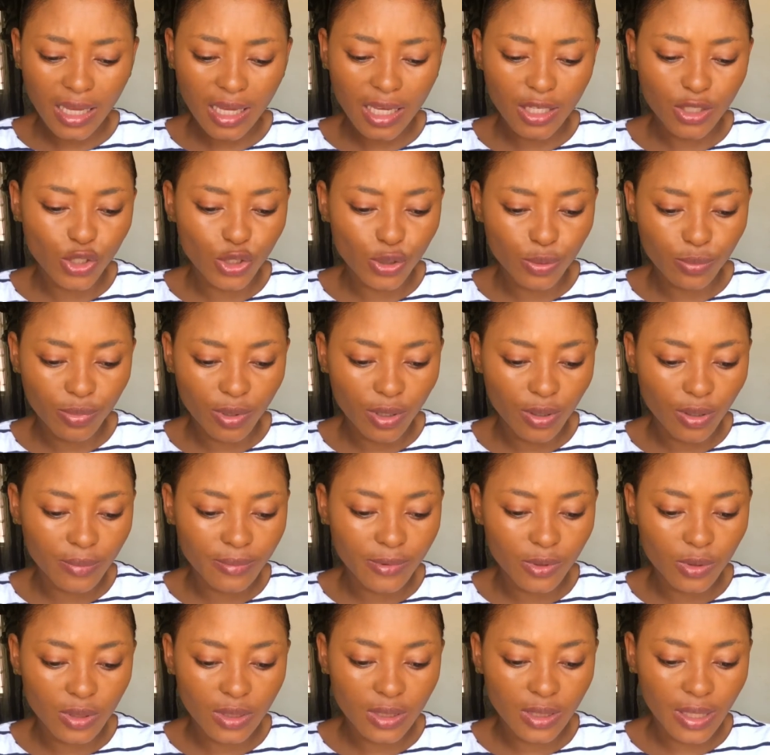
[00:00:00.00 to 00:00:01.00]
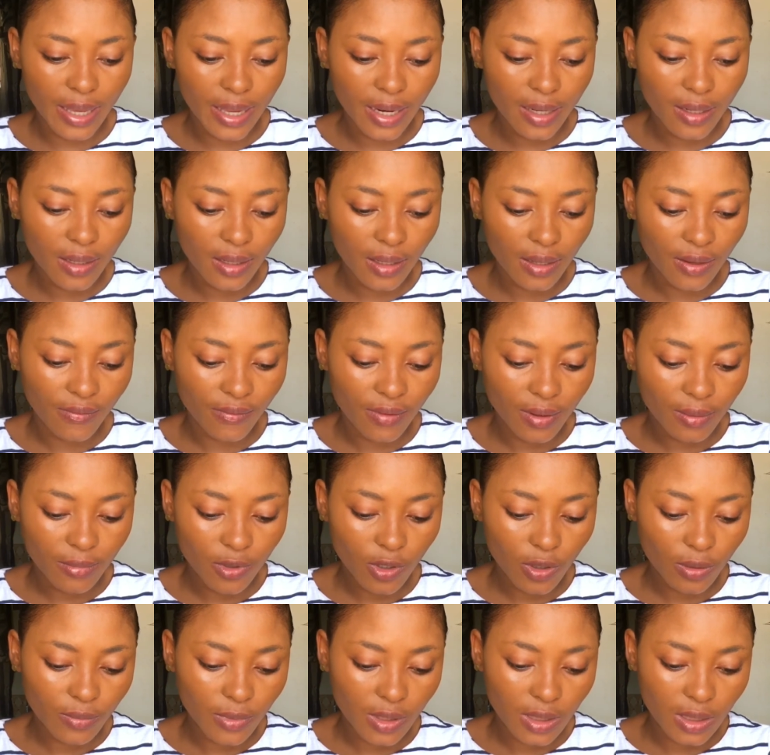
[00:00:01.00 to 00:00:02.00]
should be up to 10 if I'm
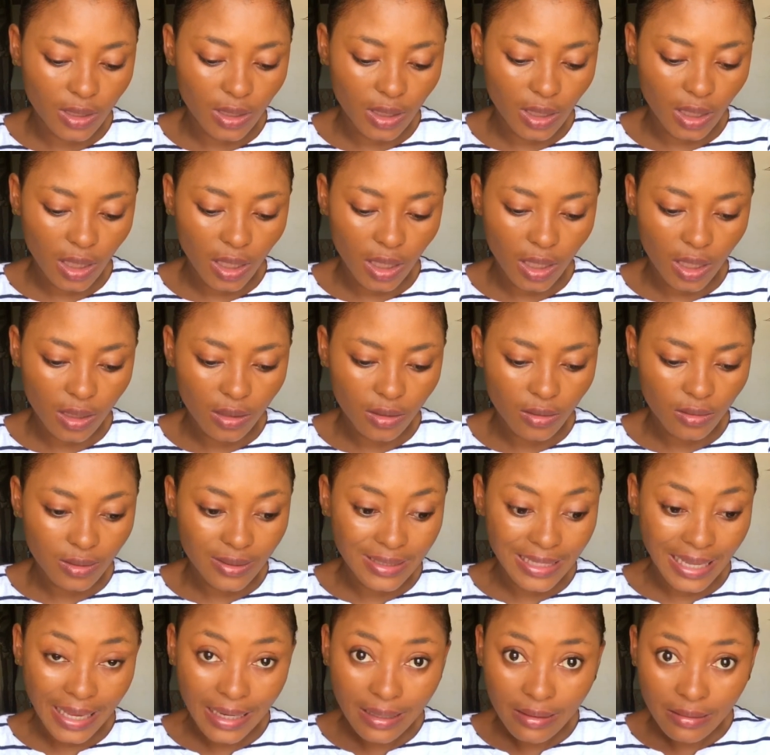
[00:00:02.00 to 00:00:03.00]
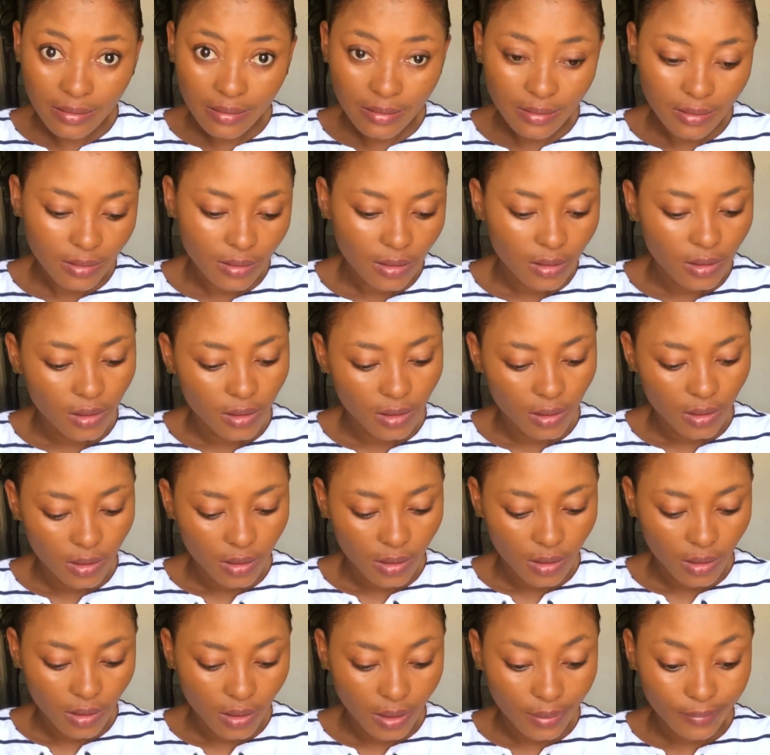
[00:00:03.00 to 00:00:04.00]
not mistaken. 10,
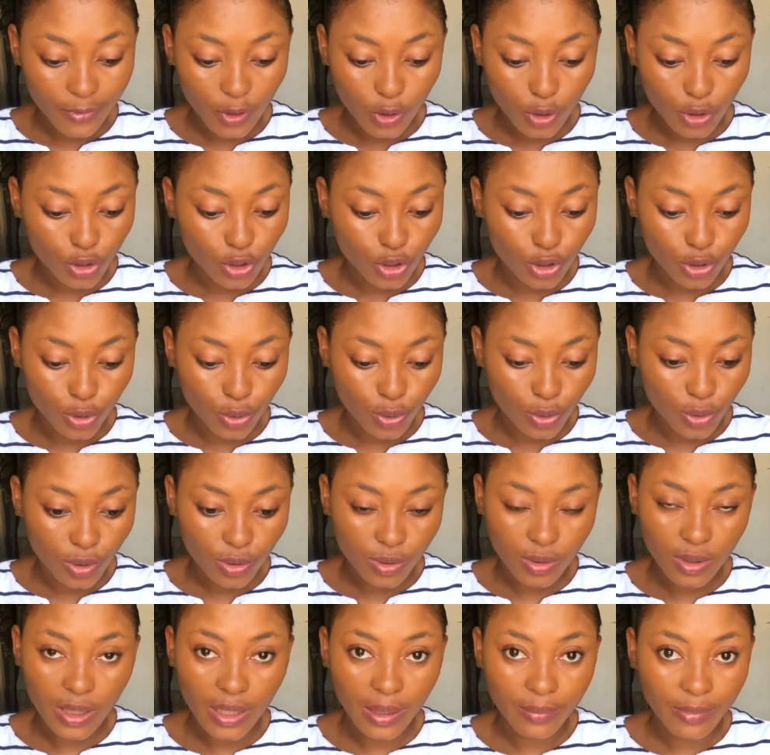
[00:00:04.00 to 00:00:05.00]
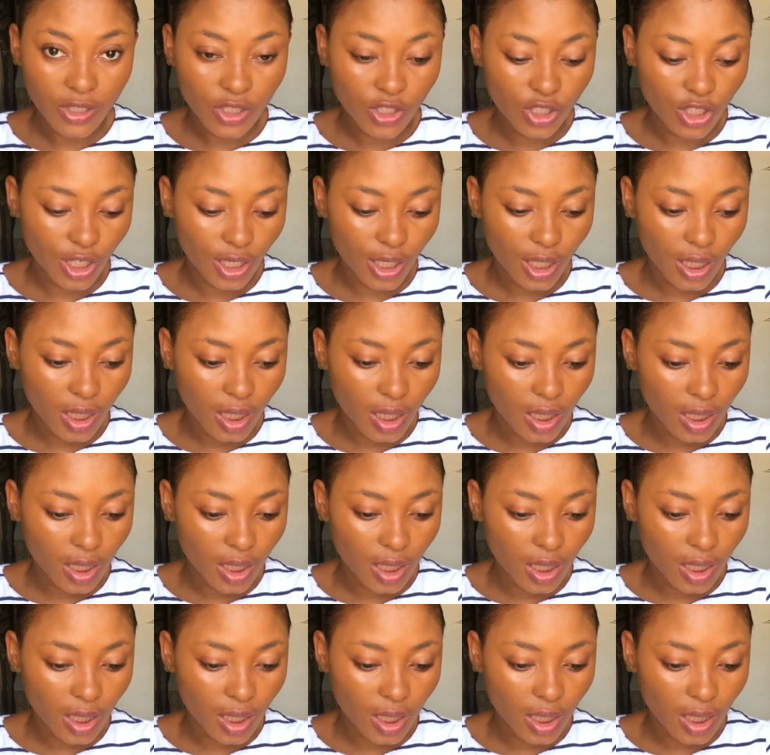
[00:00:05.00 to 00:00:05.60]
I'm not sure, let me check.